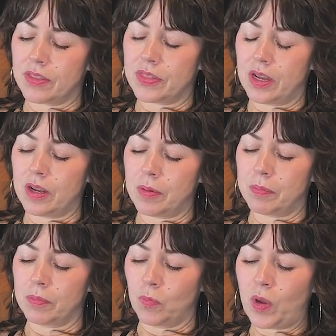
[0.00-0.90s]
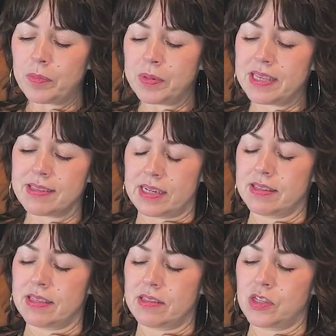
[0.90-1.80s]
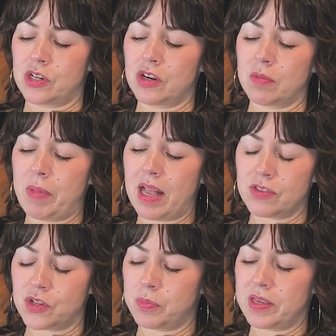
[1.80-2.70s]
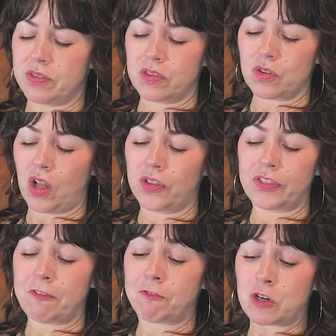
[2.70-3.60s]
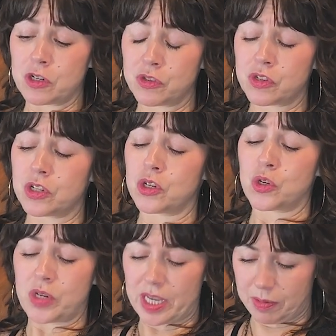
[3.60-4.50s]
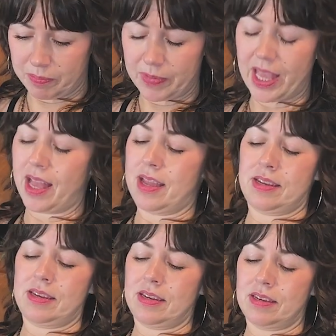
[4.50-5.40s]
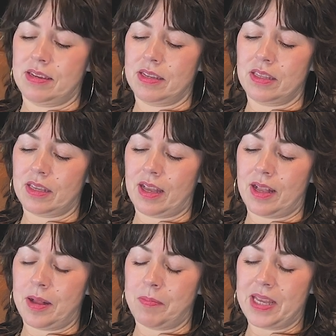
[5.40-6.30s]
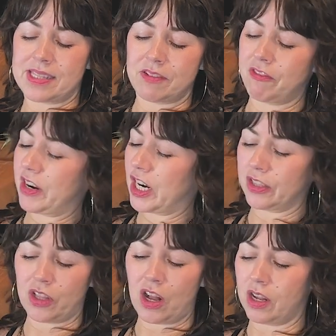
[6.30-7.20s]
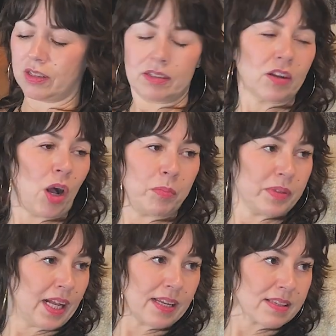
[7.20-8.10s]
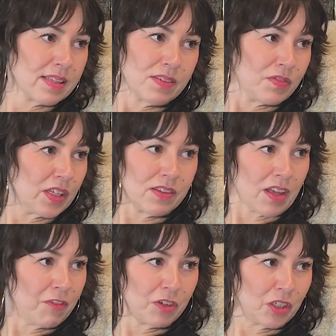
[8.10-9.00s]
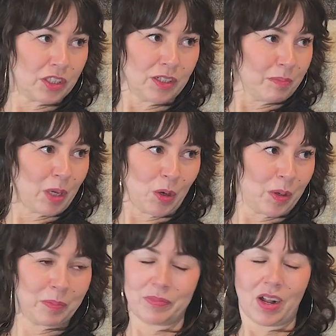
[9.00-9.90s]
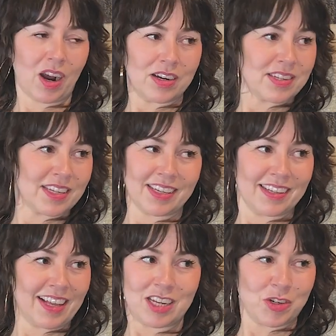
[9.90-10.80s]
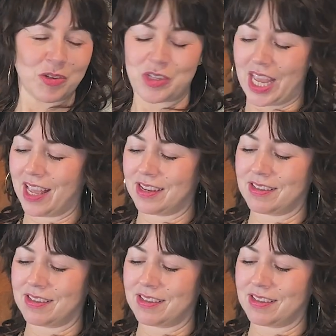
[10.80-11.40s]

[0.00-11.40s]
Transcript: the one piece that is considered her masterpiece is called The First Dream. And it's a very long, complex, philosophical poem, hard to understand,